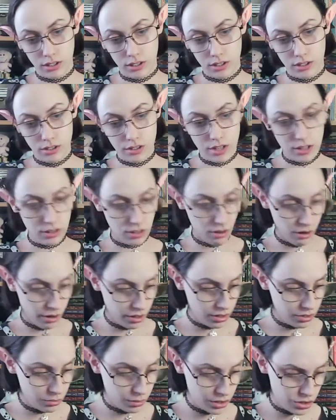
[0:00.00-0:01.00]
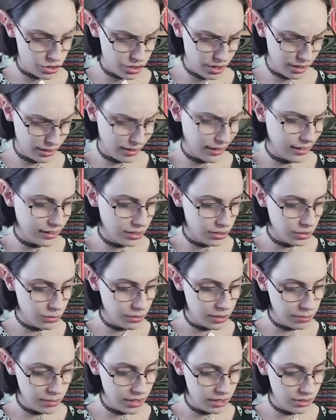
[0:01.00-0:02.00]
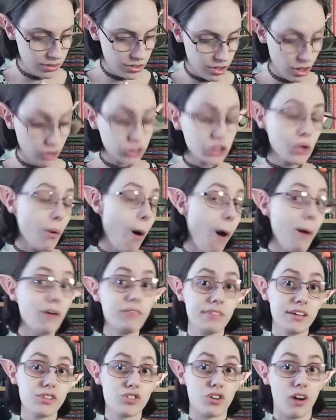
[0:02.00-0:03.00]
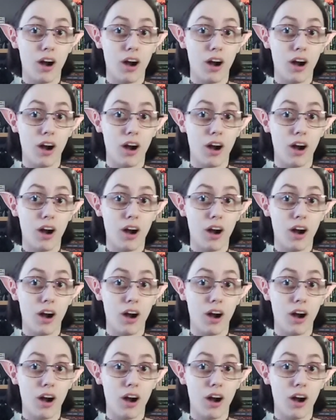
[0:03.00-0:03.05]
Death card, which kind of means. Also, all of these are